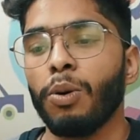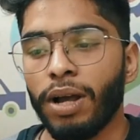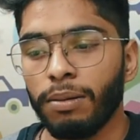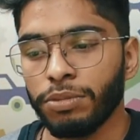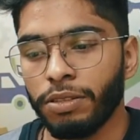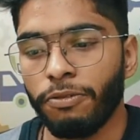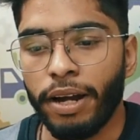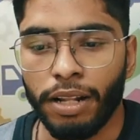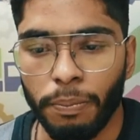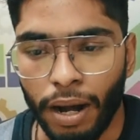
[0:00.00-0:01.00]
comes the
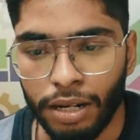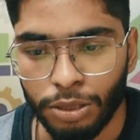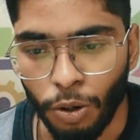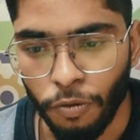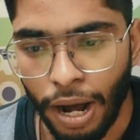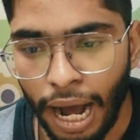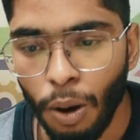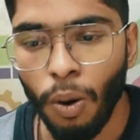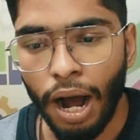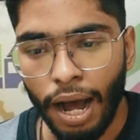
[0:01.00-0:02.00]
final part of
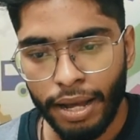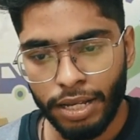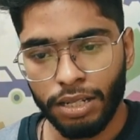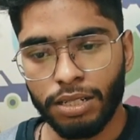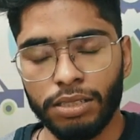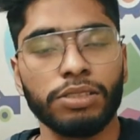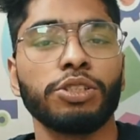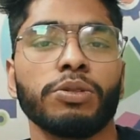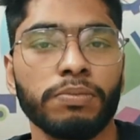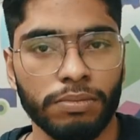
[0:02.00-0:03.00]
how I
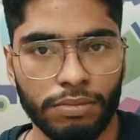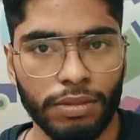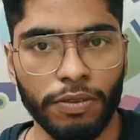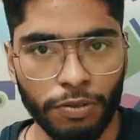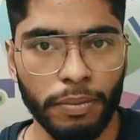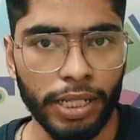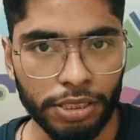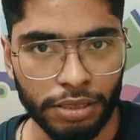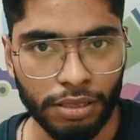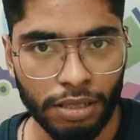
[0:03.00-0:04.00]
consume
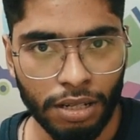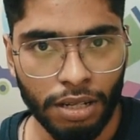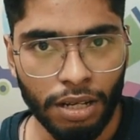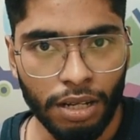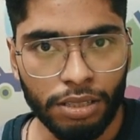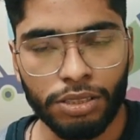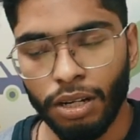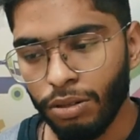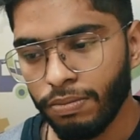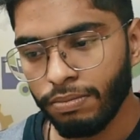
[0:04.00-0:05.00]
information.
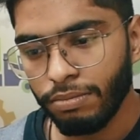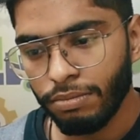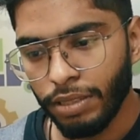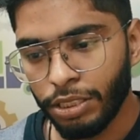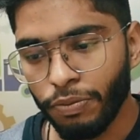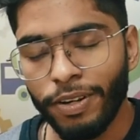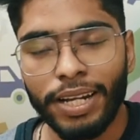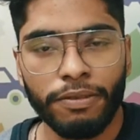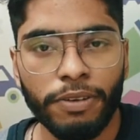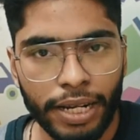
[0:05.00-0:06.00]
So it's
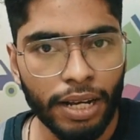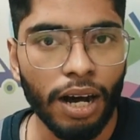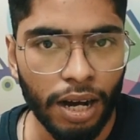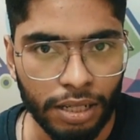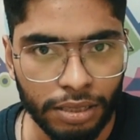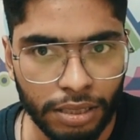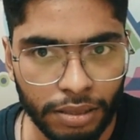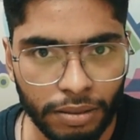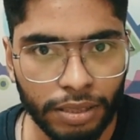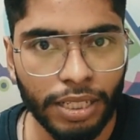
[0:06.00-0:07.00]
very, very hard,
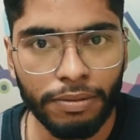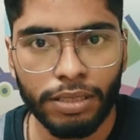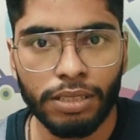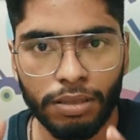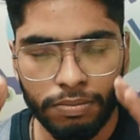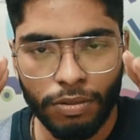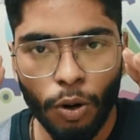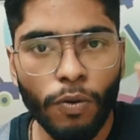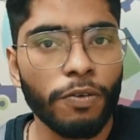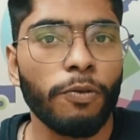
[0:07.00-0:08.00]
given the
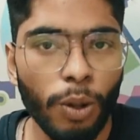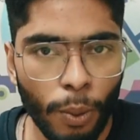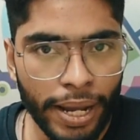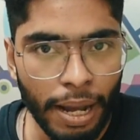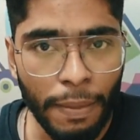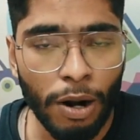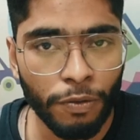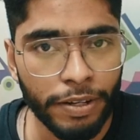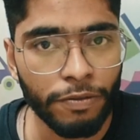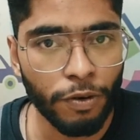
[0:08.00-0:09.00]
overflowing amount of
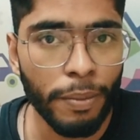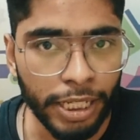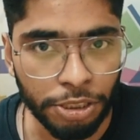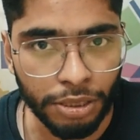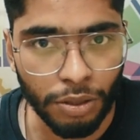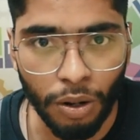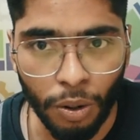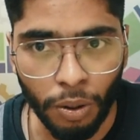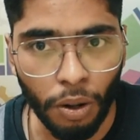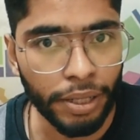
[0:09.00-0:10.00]
information
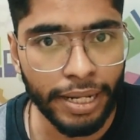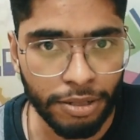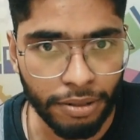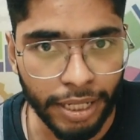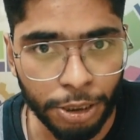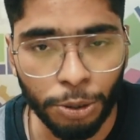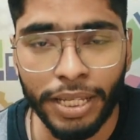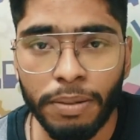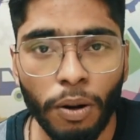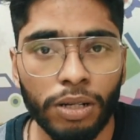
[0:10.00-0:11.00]
on the internet, to
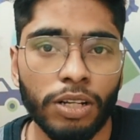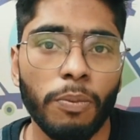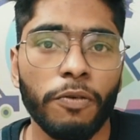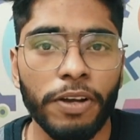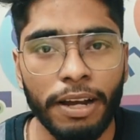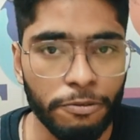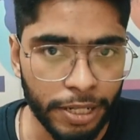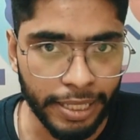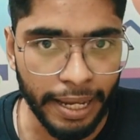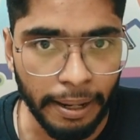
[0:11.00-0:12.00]
keep on top of
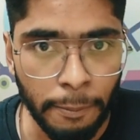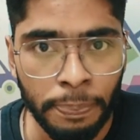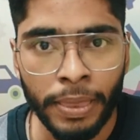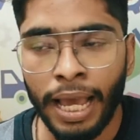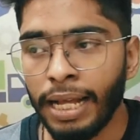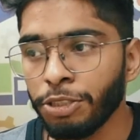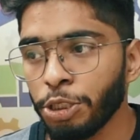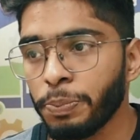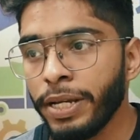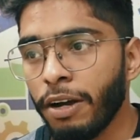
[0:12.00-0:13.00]
everything and
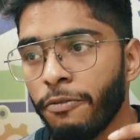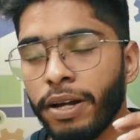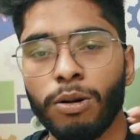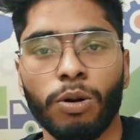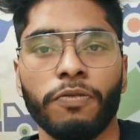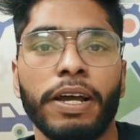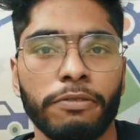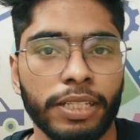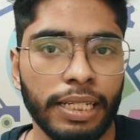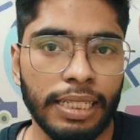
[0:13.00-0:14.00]
just be aware of
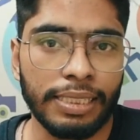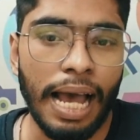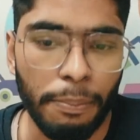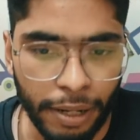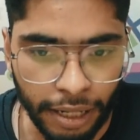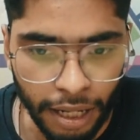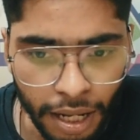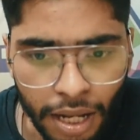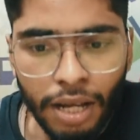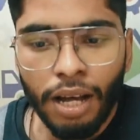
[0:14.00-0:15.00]
everything that's happening.
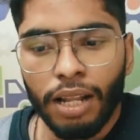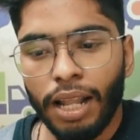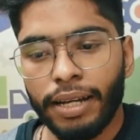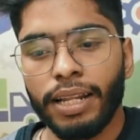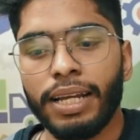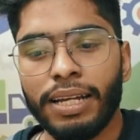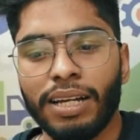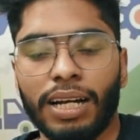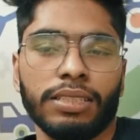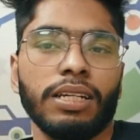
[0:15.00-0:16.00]
Luckily,
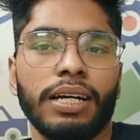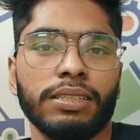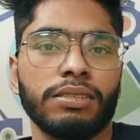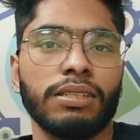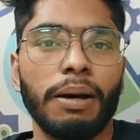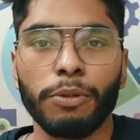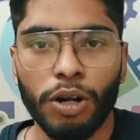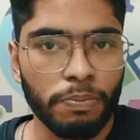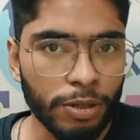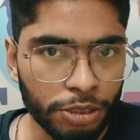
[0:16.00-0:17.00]
I'm
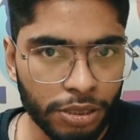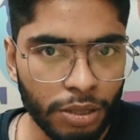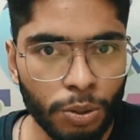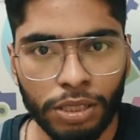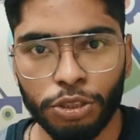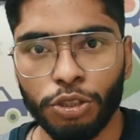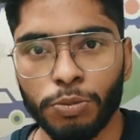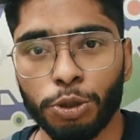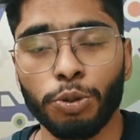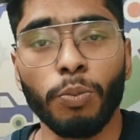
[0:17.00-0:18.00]
not a person who
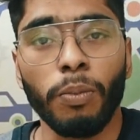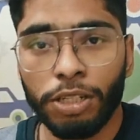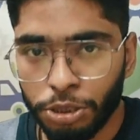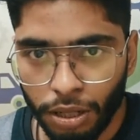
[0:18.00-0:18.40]
consumes too much